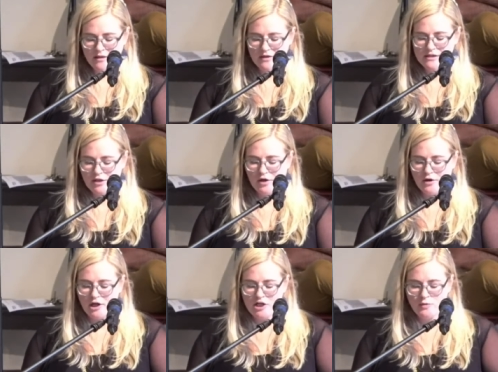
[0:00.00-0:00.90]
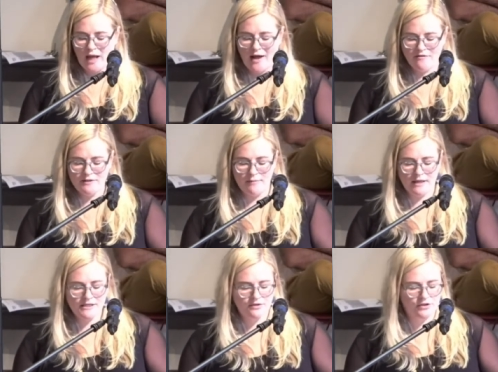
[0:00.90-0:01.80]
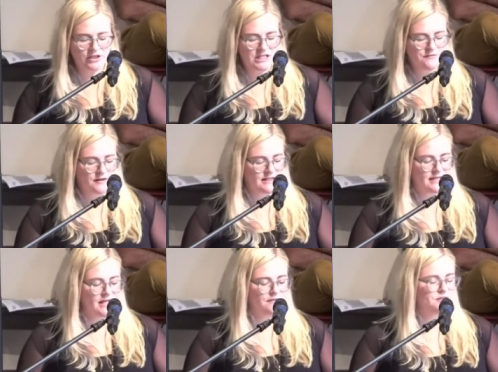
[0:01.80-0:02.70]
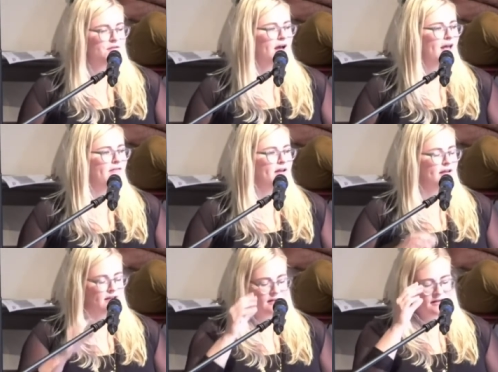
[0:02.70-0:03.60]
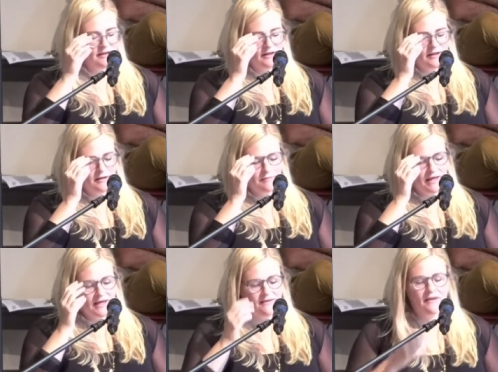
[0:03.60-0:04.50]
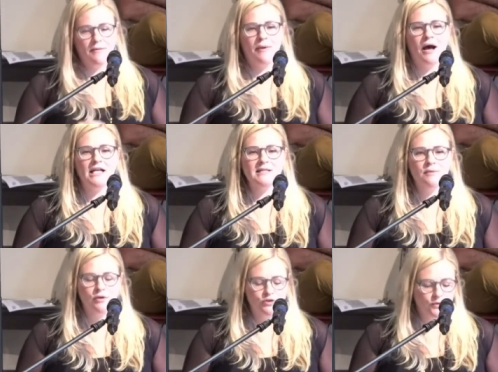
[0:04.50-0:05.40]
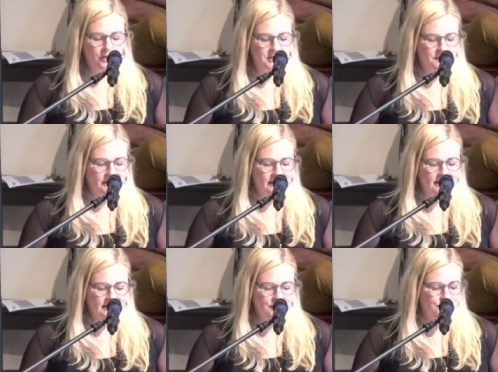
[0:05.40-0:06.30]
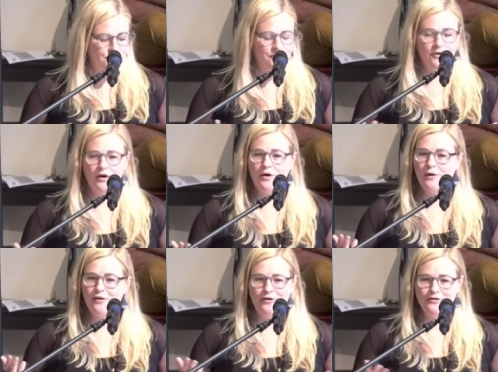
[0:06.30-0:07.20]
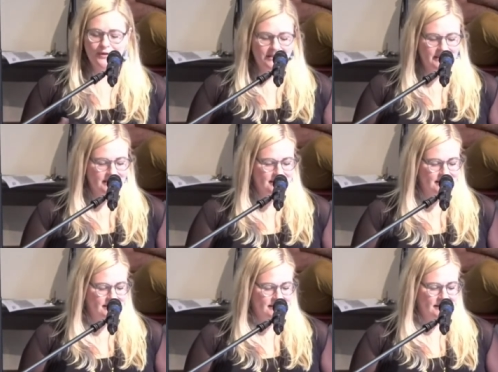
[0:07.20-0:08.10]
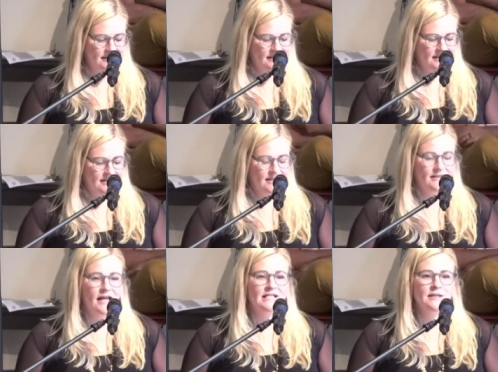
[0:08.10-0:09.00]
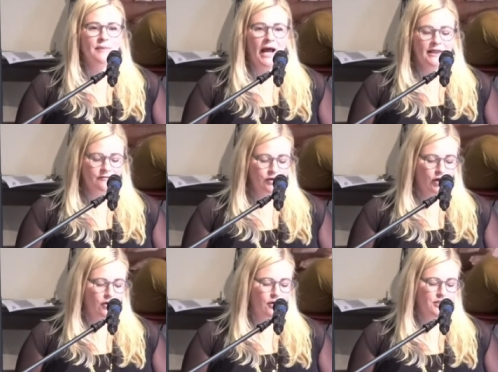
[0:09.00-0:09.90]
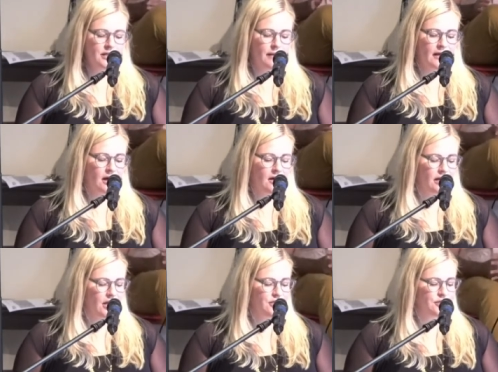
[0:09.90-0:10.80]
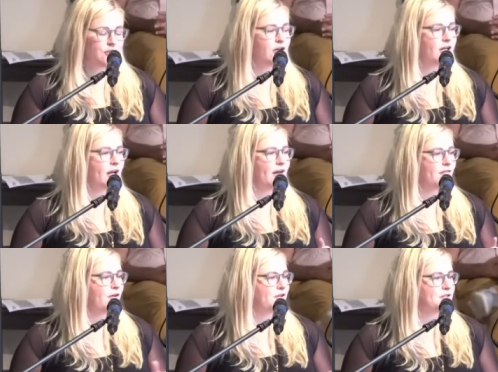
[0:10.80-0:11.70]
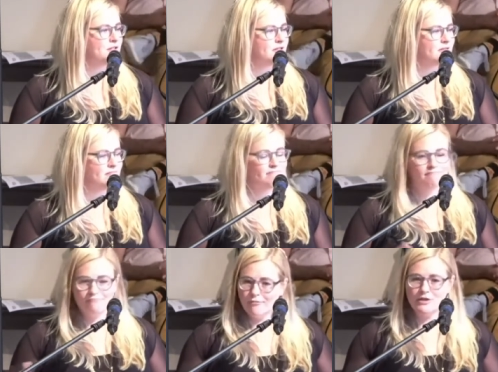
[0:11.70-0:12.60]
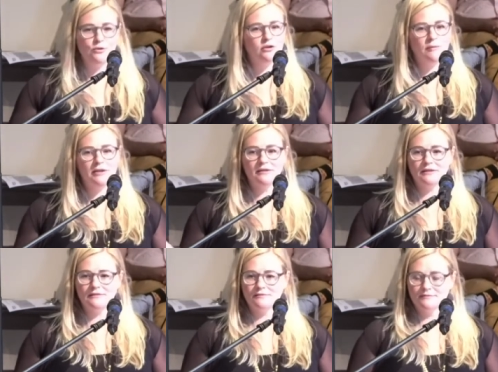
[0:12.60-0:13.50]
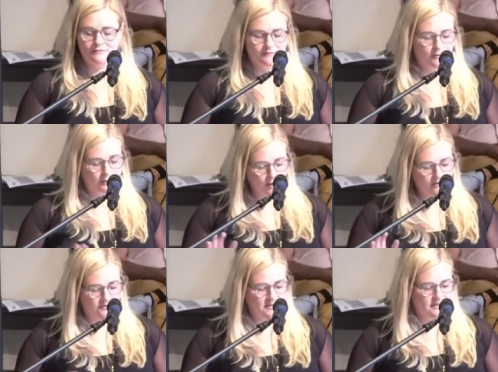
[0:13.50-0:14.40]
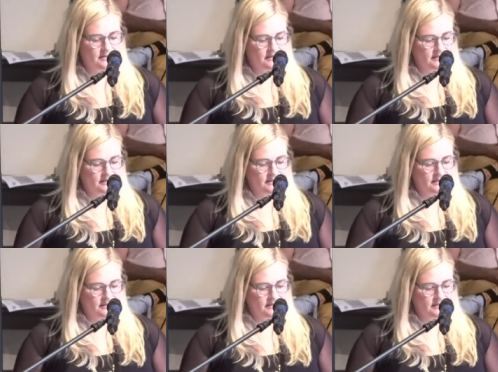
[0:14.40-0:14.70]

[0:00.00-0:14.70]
There's the courage we have to muster just for the sake of surviving, making the impossible choice because in truth there are no other choices. And that's the path of courage that my congregation took at first. We sold our building. We moved.